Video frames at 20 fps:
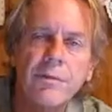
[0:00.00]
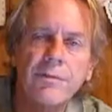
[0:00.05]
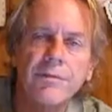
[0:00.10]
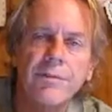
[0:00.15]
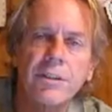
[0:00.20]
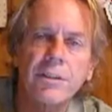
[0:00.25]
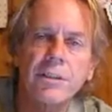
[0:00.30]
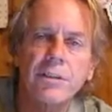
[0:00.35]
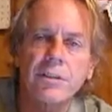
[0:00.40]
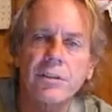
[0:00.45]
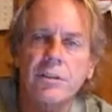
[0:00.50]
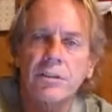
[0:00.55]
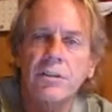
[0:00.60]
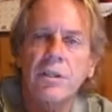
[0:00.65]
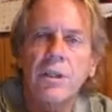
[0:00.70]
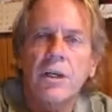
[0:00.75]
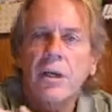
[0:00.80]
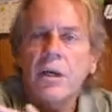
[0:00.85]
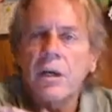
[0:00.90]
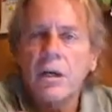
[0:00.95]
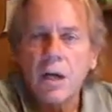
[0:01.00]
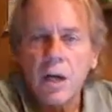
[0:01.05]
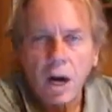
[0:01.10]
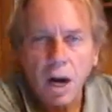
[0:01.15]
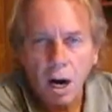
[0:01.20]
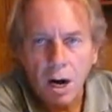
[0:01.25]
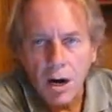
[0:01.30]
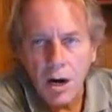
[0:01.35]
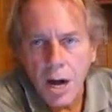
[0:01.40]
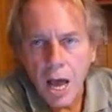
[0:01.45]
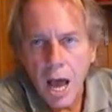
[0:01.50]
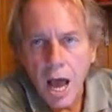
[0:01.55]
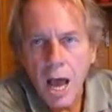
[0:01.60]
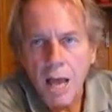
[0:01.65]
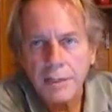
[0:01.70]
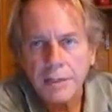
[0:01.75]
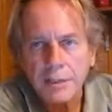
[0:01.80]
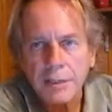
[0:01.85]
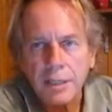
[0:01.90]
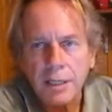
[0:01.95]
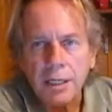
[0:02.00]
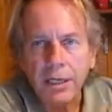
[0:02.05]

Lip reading: officials are not